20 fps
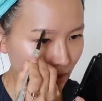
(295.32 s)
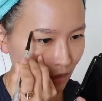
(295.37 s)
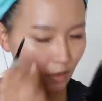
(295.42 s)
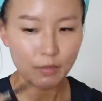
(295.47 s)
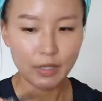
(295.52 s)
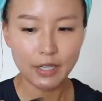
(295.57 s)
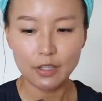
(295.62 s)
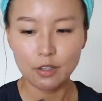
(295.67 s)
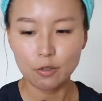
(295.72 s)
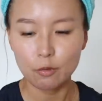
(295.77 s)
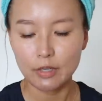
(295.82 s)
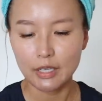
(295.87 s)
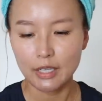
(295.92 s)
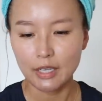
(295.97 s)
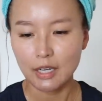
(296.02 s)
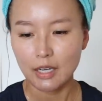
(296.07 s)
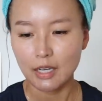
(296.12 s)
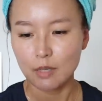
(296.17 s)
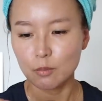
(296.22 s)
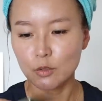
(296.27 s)
By the
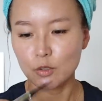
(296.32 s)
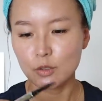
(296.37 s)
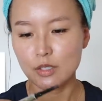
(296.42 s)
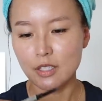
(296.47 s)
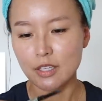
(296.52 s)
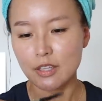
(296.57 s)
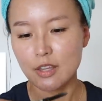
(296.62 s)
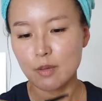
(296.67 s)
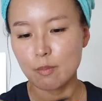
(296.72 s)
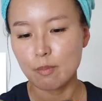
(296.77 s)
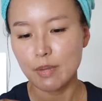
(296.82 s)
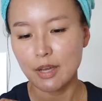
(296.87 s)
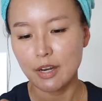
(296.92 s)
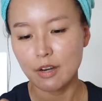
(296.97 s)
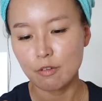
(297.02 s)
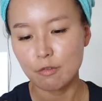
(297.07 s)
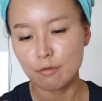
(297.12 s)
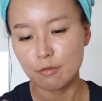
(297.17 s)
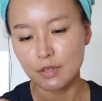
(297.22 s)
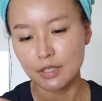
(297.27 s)
way, I'm using the
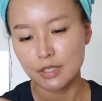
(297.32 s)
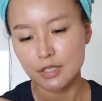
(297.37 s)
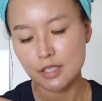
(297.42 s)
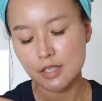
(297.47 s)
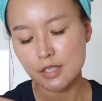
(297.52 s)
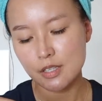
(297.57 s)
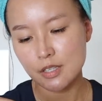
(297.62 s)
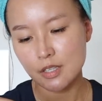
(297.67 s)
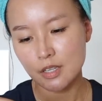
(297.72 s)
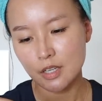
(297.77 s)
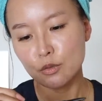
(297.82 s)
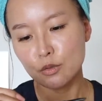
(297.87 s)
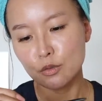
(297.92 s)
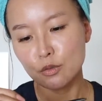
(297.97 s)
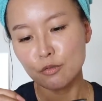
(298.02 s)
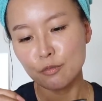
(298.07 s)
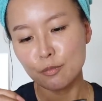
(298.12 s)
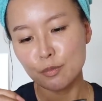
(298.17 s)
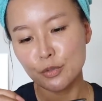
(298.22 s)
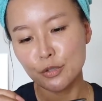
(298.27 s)
Benefit
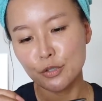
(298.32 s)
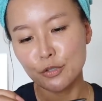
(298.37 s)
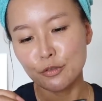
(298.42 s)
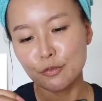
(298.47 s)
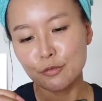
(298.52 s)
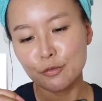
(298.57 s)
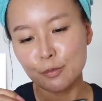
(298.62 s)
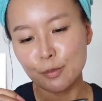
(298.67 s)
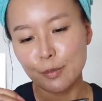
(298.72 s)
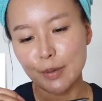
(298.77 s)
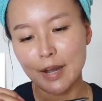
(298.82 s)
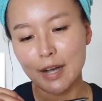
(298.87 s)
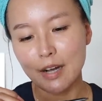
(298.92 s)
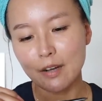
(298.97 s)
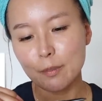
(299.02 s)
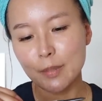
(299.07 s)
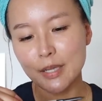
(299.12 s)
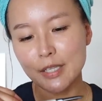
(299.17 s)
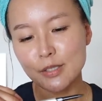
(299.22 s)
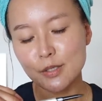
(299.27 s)
Goof Proof
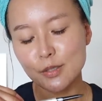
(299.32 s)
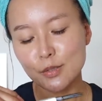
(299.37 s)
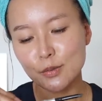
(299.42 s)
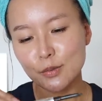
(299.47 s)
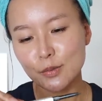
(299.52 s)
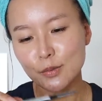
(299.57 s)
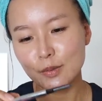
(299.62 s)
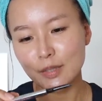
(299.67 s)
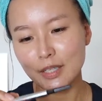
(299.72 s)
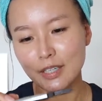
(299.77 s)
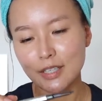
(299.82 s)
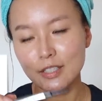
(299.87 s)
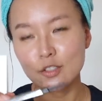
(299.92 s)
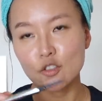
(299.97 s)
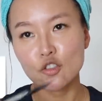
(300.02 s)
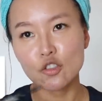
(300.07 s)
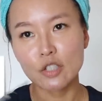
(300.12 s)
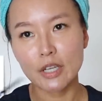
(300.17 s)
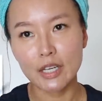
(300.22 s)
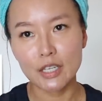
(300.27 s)
Brow Pencil in
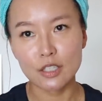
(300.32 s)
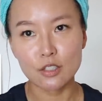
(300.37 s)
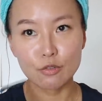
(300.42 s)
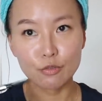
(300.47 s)
shade